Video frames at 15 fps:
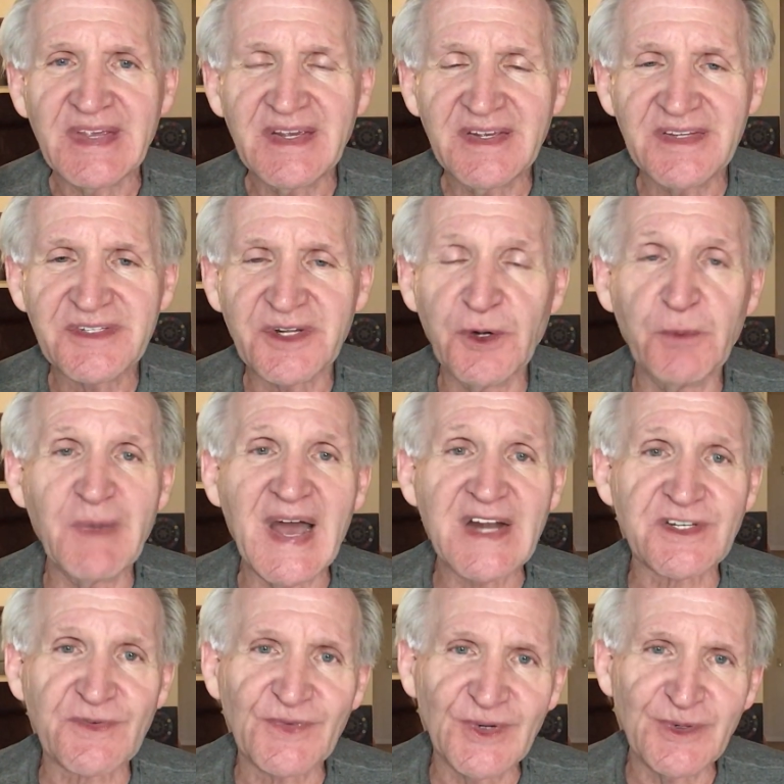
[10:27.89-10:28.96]
He's no
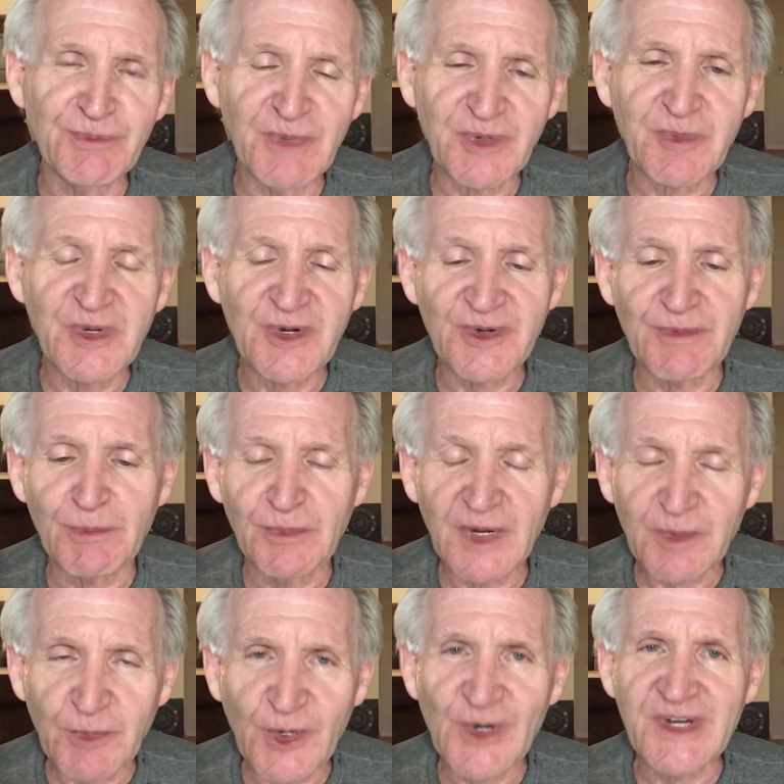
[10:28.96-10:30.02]
match for McMur
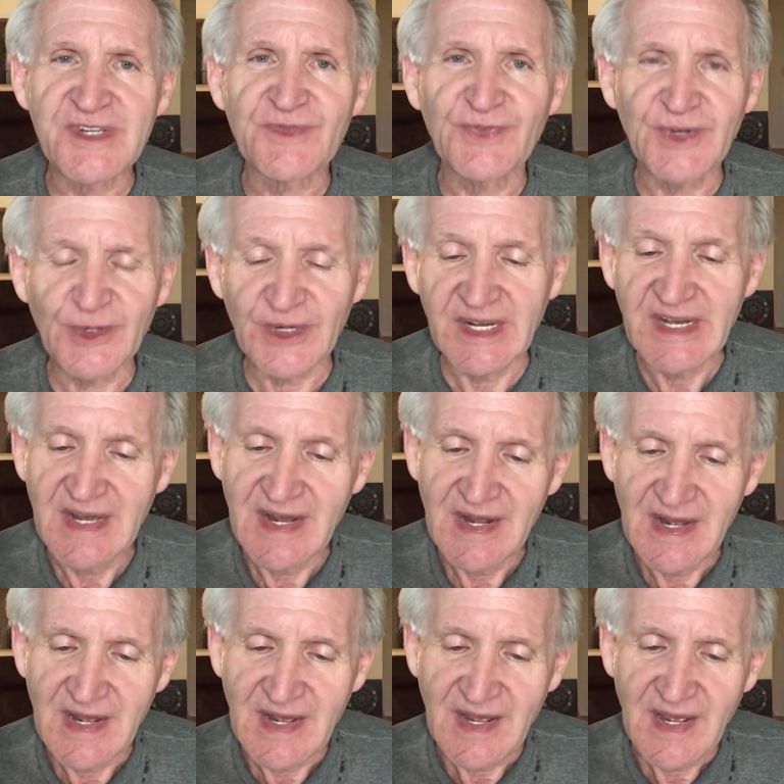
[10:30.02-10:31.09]
MacMurray's fury.
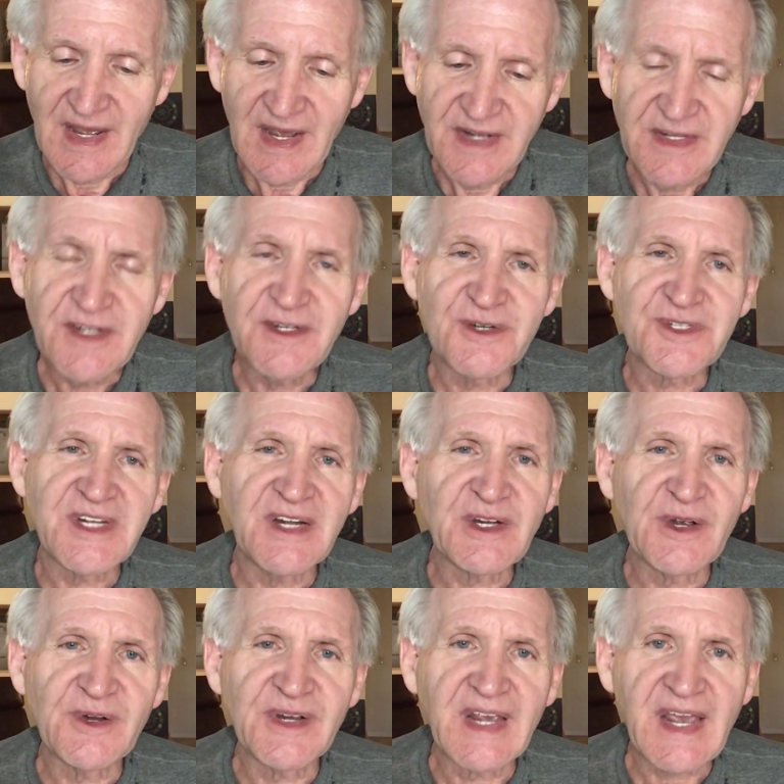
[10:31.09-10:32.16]
And then there's
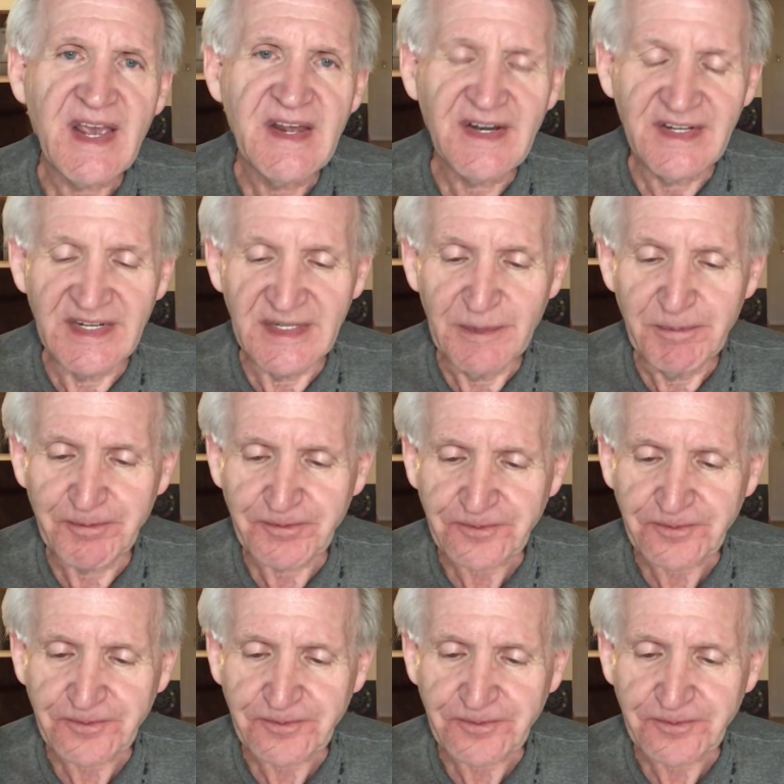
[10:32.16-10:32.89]
Edgar Kennedy.